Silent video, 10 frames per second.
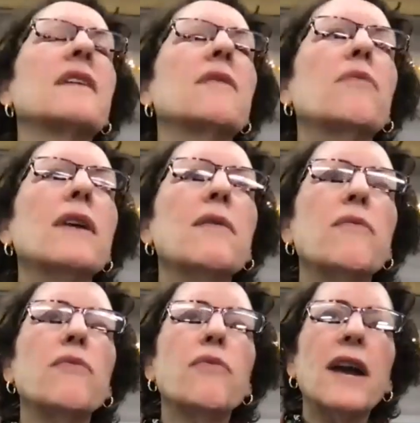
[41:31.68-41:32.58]
we
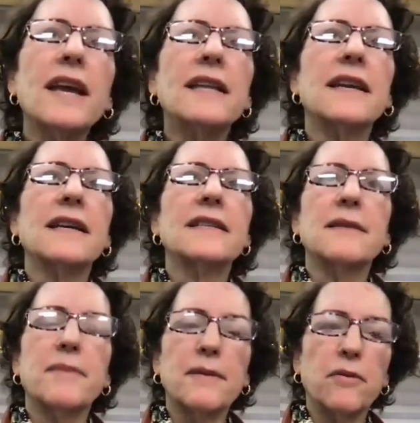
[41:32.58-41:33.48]
recognize that
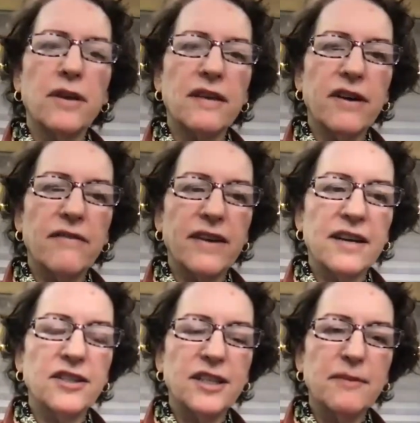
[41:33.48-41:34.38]
people give off
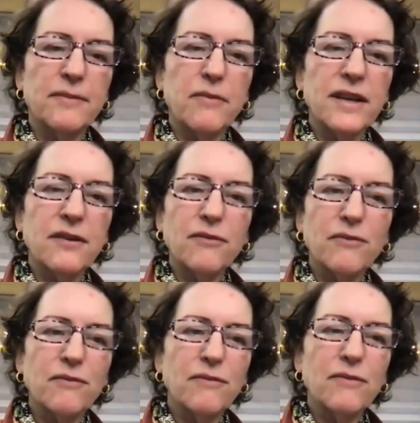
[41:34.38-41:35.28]
energy, but
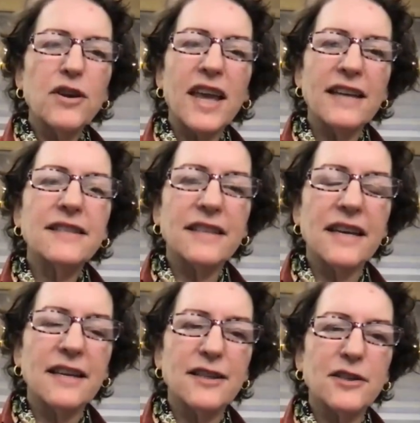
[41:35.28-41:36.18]
you can't see
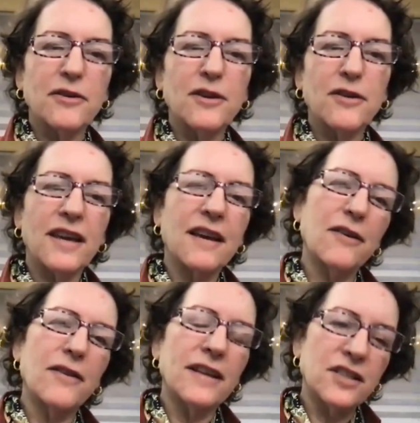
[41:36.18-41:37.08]
it, so you think,
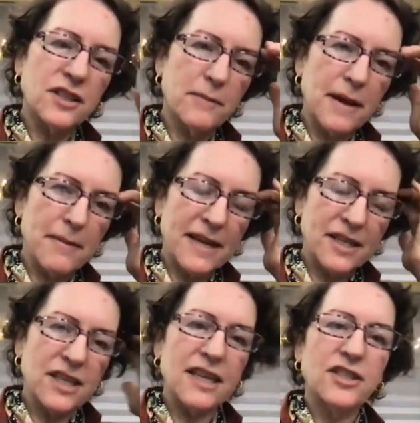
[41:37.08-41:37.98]
"Oh, that's just my
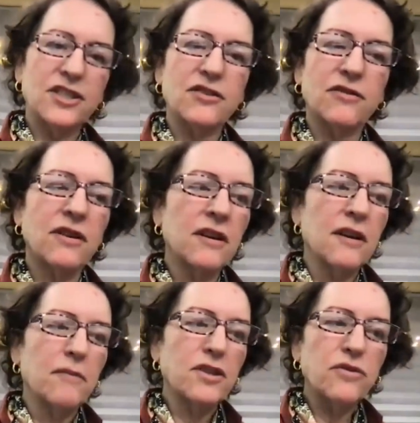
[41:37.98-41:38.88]
imagination,"
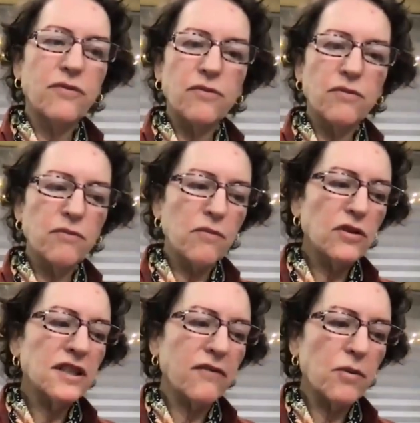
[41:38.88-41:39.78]
but
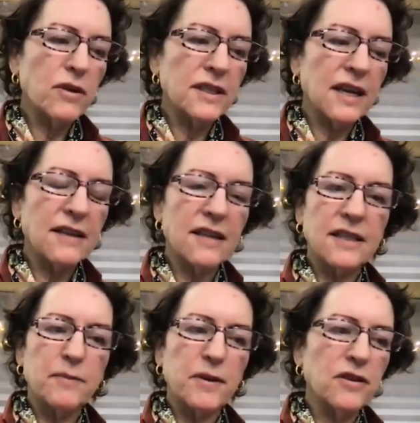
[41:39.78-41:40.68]
most everyone's had the
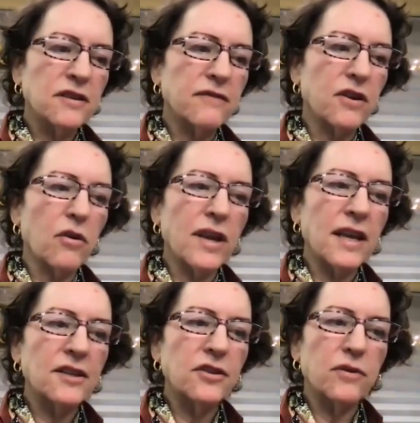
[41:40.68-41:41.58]
experience of going
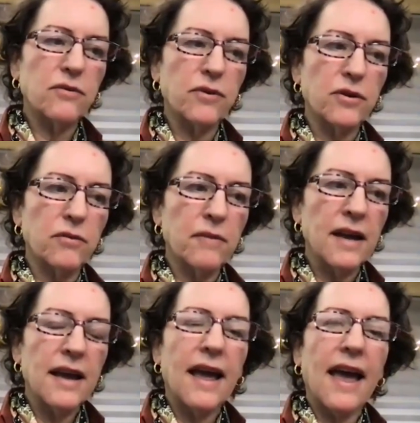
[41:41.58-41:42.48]
into a room
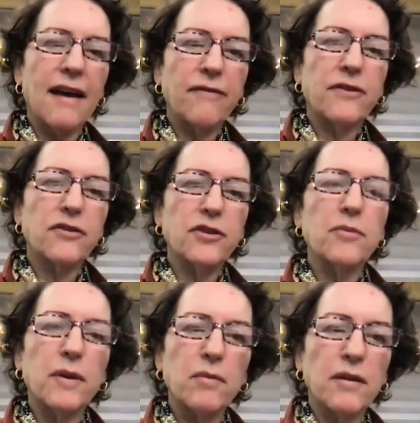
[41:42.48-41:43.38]
after two
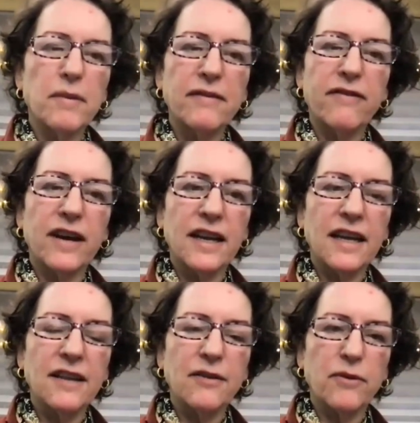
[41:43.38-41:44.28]
people have been fighting
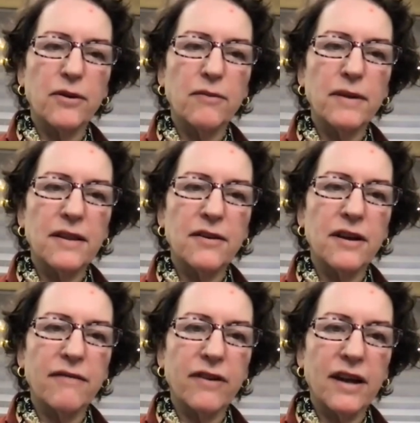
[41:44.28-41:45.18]
in the room and they're
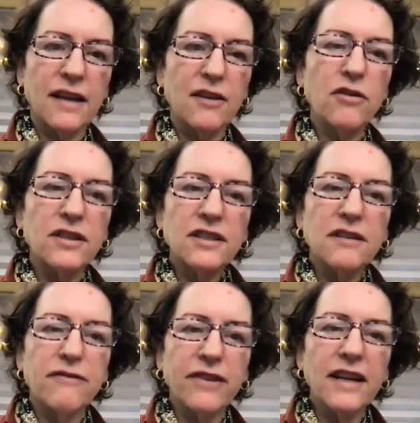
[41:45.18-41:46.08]
not fighting. You can still
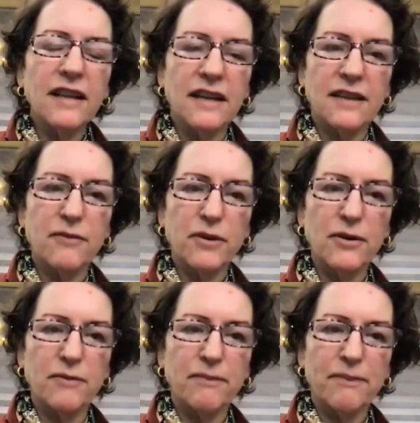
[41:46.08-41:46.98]
feel it in the room.